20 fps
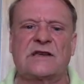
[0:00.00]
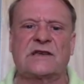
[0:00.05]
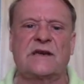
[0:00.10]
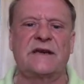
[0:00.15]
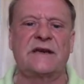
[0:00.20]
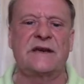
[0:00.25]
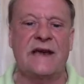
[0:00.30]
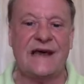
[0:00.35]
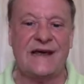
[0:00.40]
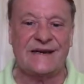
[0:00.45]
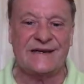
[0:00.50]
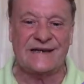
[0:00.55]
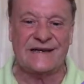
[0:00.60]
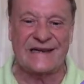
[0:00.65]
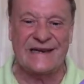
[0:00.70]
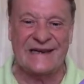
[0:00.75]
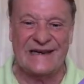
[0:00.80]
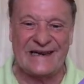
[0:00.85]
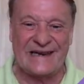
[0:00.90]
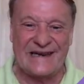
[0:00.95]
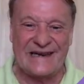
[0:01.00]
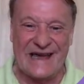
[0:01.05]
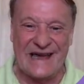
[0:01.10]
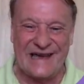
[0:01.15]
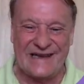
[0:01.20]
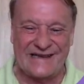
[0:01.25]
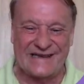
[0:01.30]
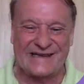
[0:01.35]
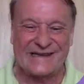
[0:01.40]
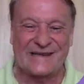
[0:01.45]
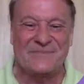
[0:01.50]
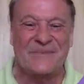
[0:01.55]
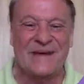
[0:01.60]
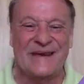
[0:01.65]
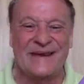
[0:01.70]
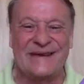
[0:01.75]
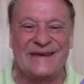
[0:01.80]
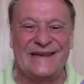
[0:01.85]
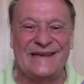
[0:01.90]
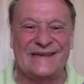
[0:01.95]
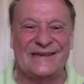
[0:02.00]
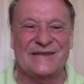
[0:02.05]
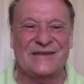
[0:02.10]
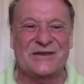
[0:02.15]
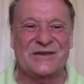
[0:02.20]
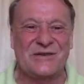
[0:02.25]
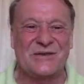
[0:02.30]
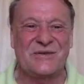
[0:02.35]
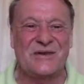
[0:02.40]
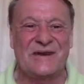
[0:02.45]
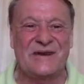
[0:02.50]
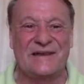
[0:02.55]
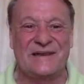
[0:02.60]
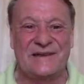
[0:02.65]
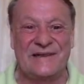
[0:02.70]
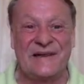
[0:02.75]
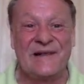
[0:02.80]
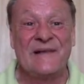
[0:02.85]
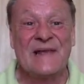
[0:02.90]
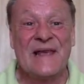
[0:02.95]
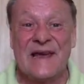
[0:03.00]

and Adley has made it 2-0.